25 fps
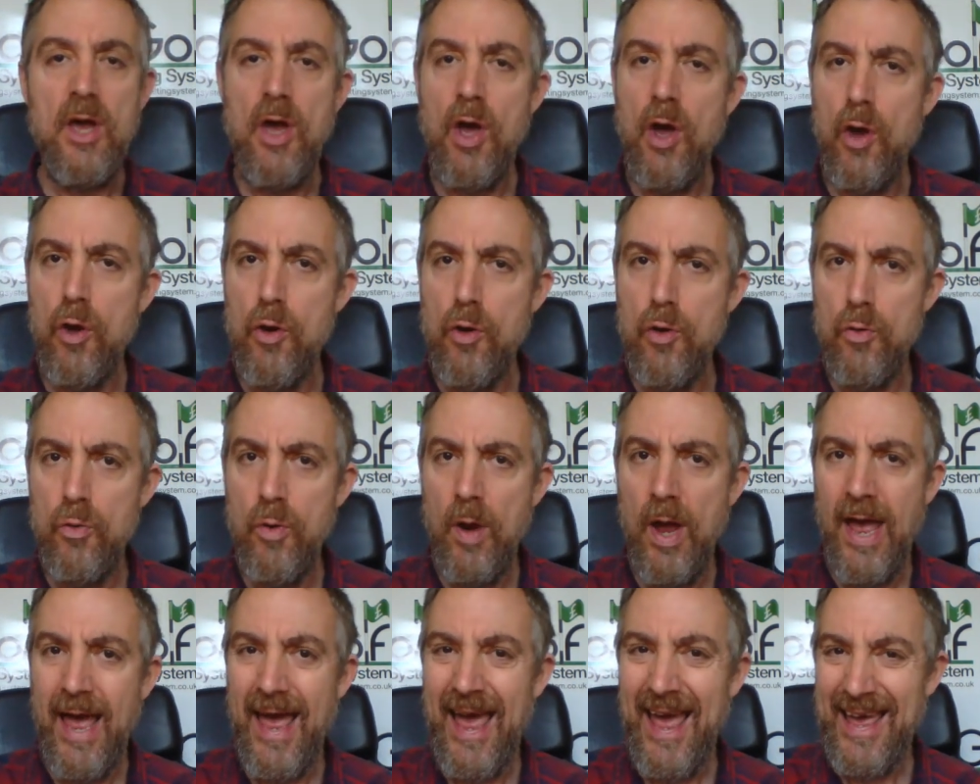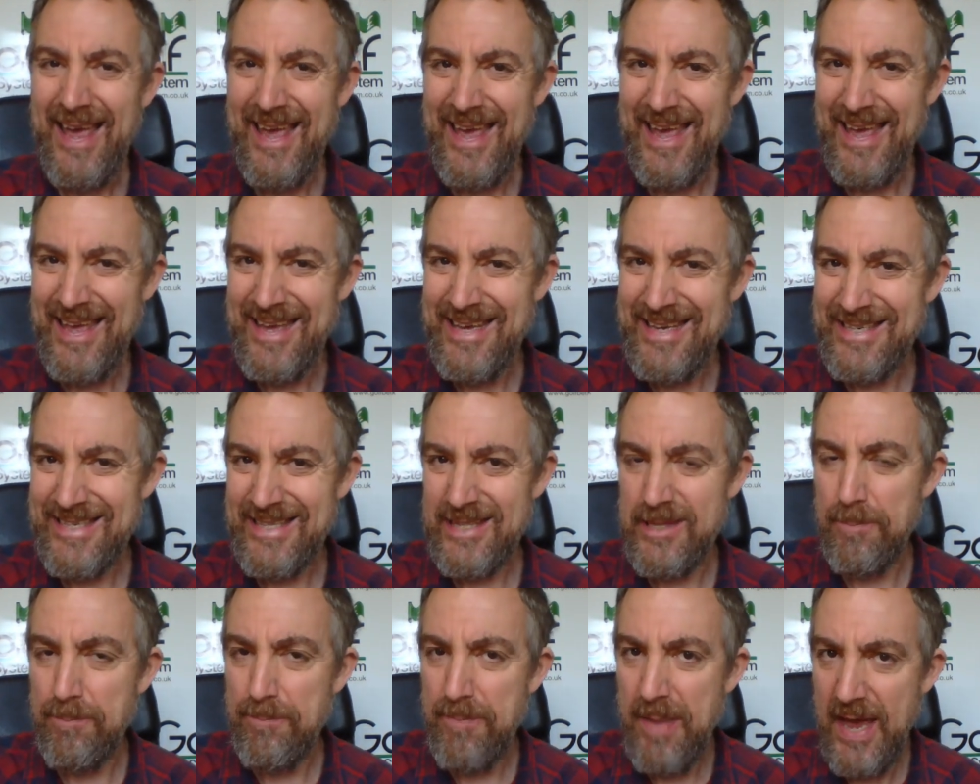Who is
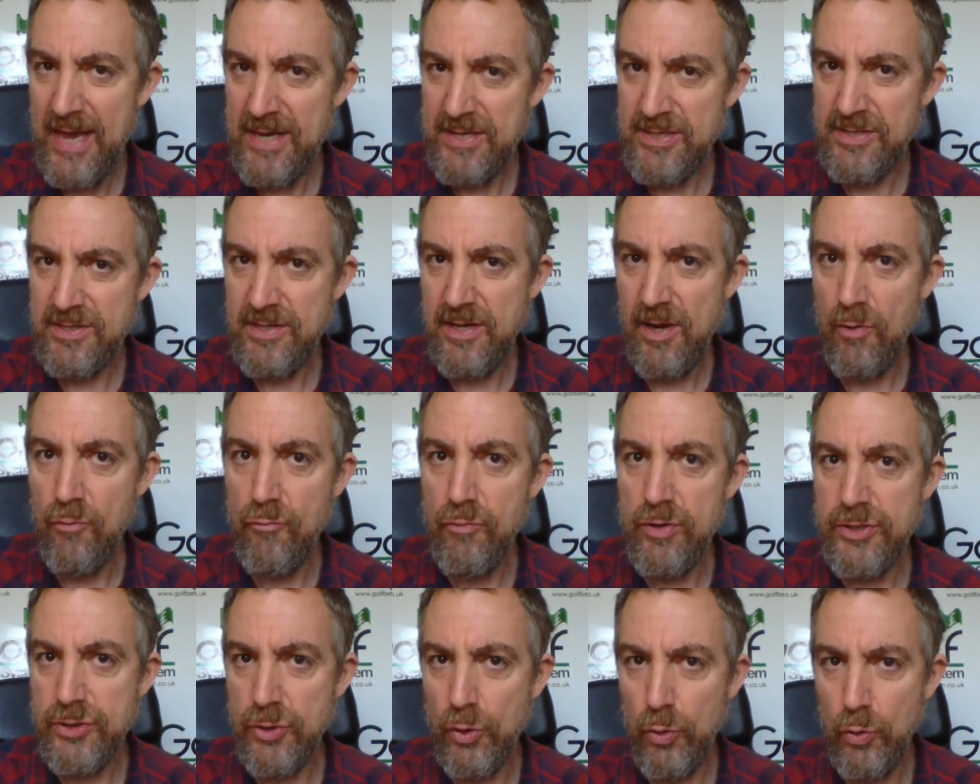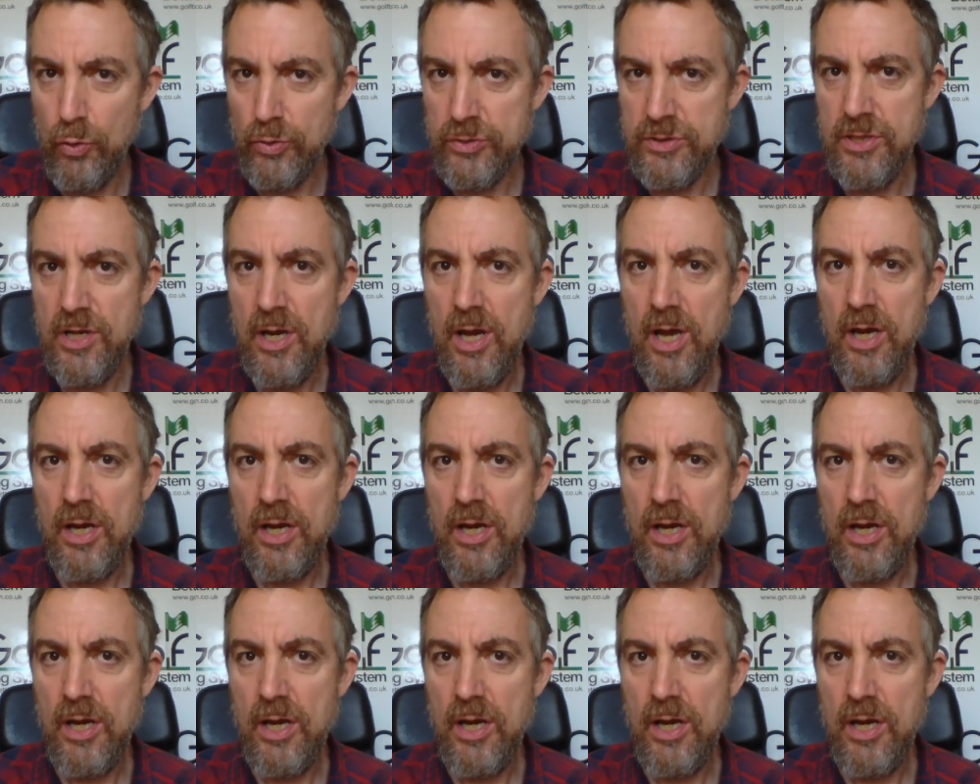the best resort